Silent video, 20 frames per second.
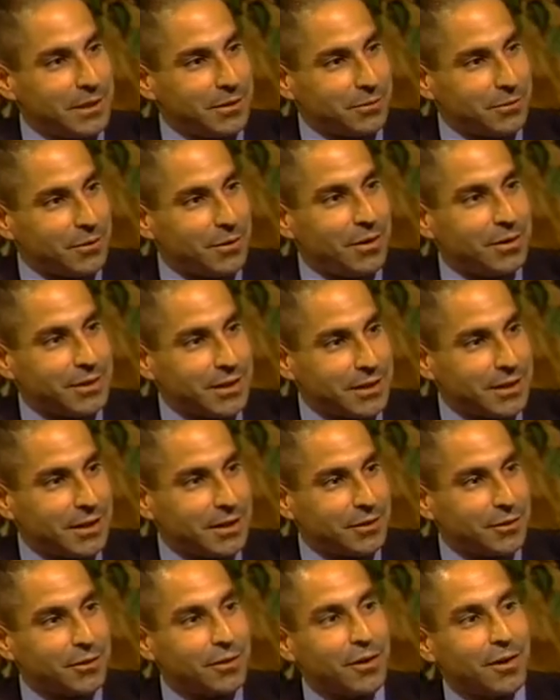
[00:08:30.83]
either in all-day
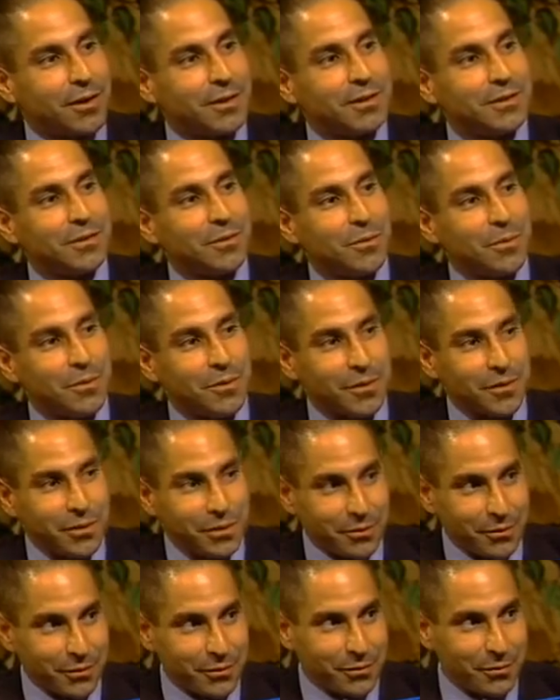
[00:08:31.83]
kindergarten or
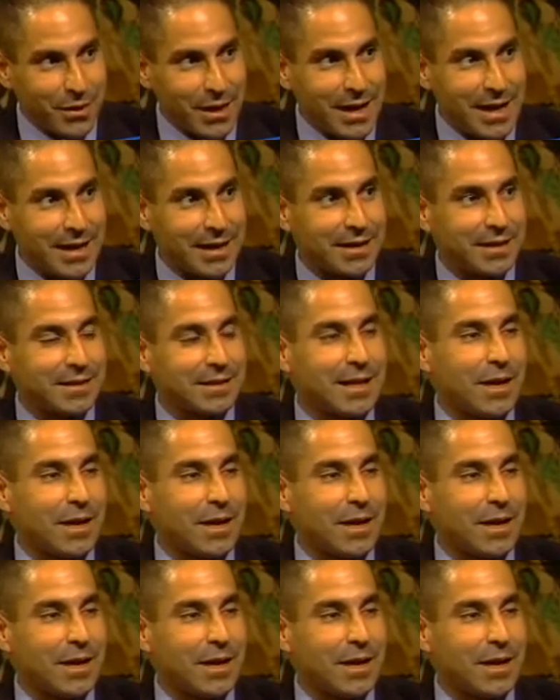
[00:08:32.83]
third grade.